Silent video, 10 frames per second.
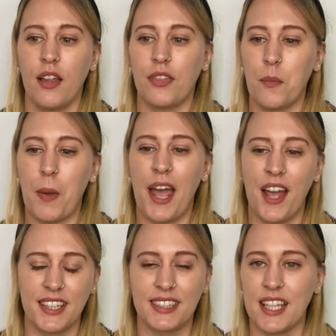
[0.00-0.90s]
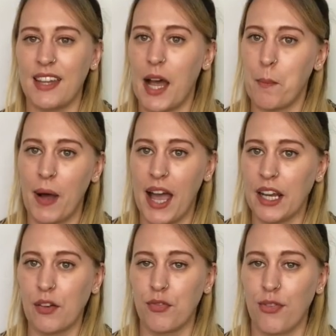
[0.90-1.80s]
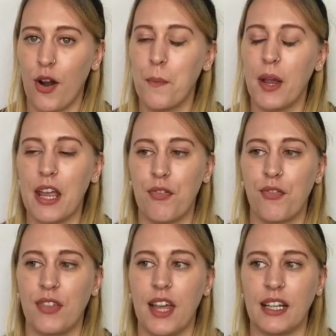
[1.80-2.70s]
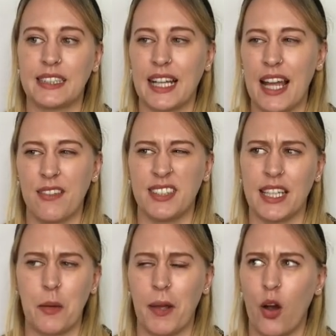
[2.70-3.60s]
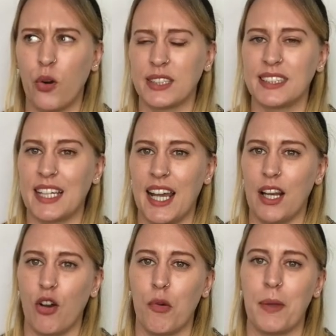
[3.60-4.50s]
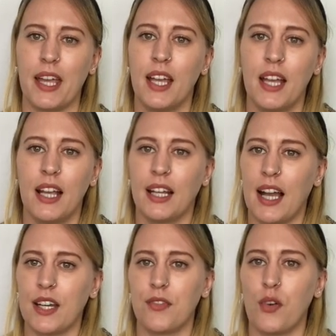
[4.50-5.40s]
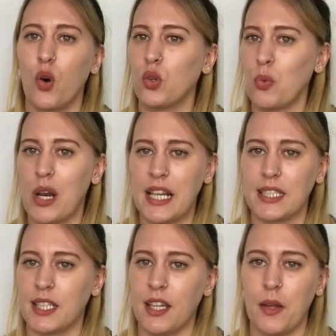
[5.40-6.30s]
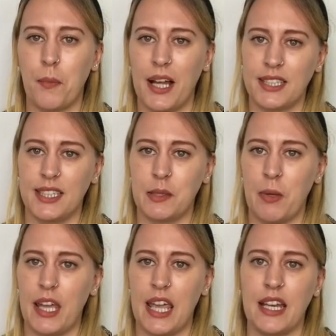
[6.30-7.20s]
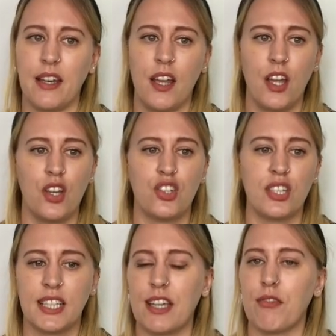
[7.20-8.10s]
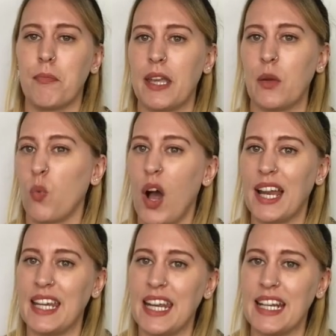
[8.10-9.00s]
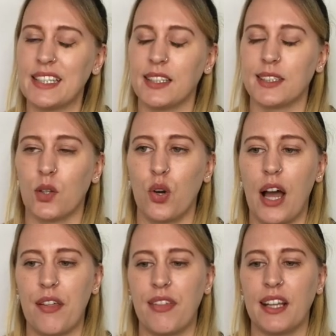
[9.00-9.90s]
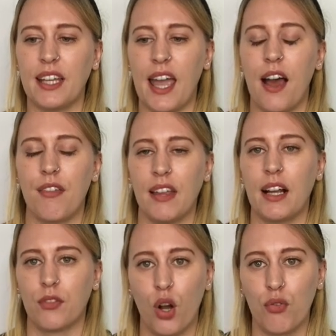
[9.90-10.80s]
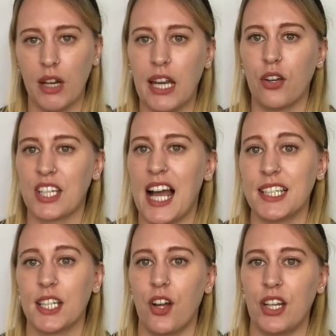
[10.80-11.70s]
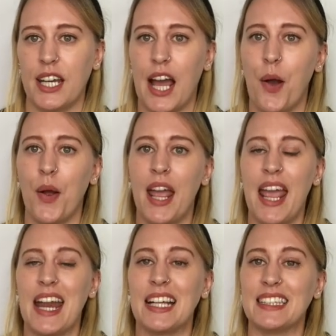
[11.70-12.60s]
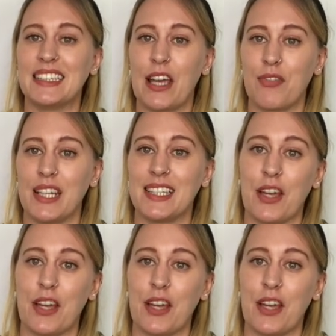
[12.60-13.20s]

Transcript: the person that I'm buying from, if they kind of seem a bit hostile or a bit kind of unwilling to participate in just giving me what I need. So I think I've got a really good handle on it now, and it's definitely